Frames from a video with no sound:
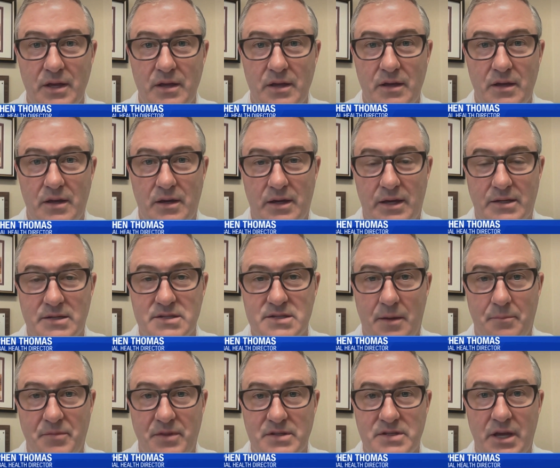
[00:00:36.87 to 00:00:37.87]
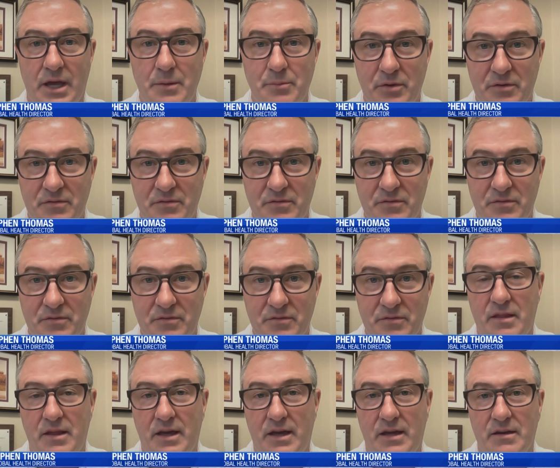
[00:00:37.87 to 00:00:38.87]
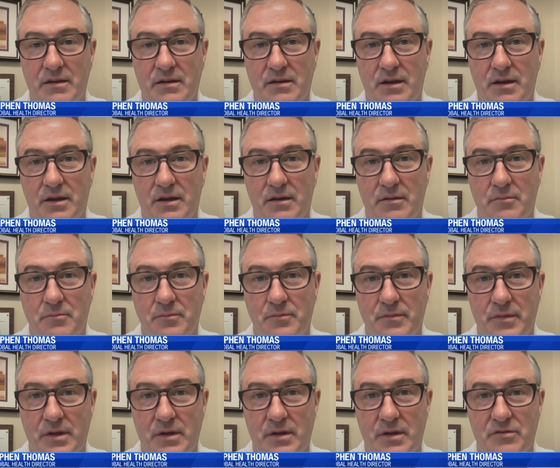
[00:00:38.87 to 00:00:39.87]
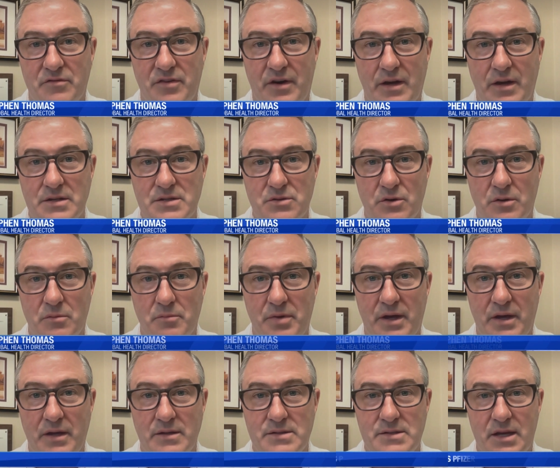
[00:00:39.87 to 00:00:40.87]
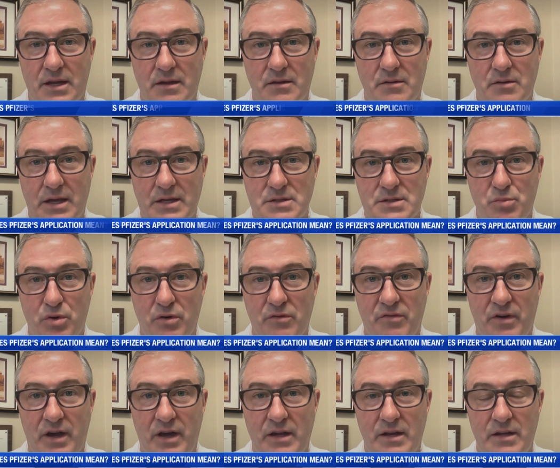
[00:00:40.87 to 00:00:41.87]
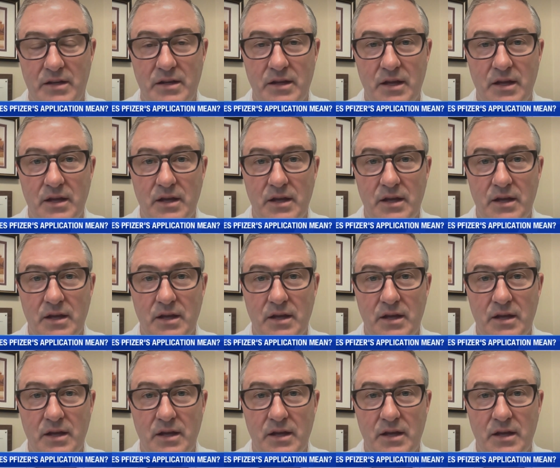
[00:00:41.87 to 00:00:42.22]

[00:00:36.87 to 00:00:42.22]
uh, accept the type of data that um, uh, Pfizer and BioNTech has provided.